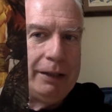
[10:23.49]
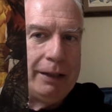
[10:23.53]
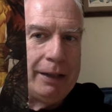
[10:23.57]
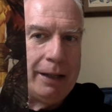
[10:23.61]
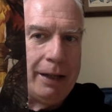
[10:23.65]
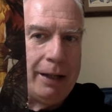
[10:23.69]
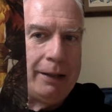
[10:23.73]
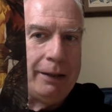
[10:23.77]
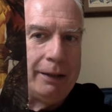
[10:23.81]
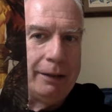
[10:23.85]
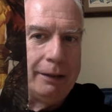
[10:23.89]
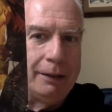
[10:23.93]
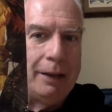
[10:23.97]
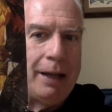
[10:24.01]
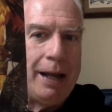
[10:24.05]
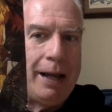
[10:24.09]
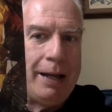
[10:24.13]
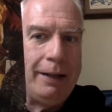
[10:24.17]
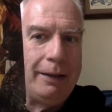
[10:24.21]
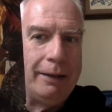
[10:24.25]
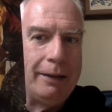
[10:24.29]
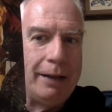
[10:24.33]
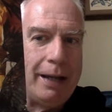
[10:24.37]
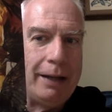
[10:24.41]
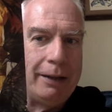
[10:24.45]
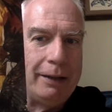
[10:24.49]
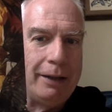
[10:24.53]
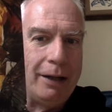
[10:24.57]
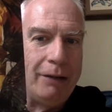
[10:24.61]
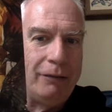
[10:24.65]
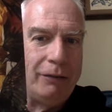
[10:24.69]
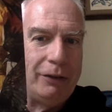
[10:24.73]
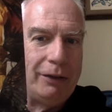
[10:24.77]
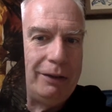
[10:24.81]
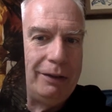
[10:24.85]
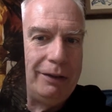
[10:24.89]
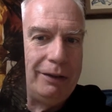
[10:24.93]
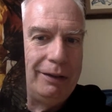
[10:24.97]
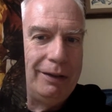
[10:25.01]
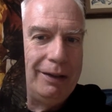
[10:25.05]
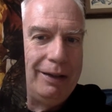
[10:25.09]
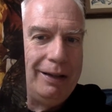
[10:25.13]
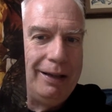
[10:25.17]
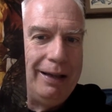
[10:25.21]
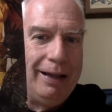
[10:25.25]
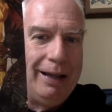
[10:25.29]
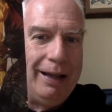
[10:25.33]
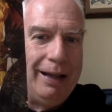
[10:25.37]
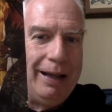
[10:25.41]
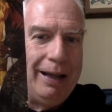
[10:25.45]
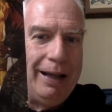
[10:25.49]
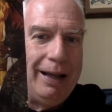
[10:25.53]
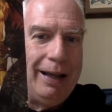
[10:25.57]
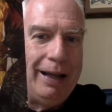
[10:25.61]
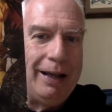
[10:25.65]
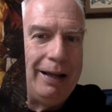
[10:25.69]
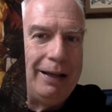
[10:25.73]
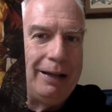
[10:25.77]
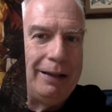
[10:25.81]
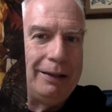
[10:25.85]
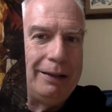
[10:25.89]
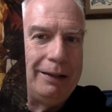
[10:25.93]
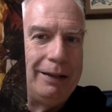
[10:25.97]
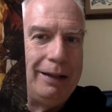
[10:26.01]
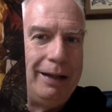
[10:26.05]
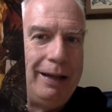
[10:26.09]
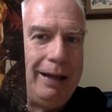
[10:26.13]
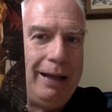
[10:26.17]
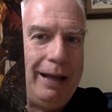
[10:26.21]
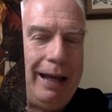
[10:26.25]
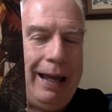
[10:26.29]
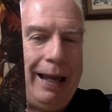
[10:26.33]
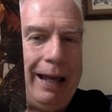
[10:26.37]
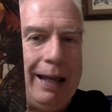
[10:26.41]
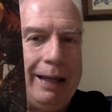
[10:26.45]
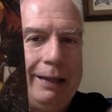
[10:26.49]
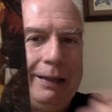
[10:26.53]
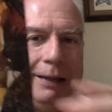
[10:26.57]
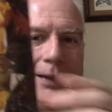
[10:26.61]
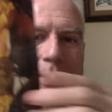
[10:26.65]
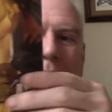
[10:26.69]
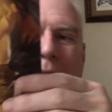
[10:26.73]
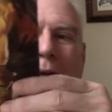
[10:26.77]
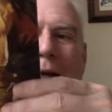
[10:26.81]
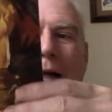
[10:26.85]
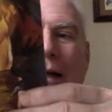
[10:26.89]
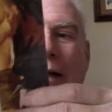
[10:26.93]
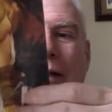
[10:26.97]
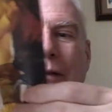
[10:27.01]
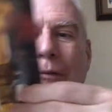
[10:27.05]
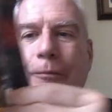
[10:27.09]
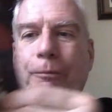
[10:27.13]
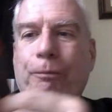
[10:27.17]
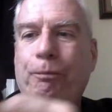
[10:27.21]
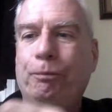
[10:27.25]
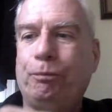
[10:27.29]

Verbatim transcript: kind of like that cover. Uh, and uh,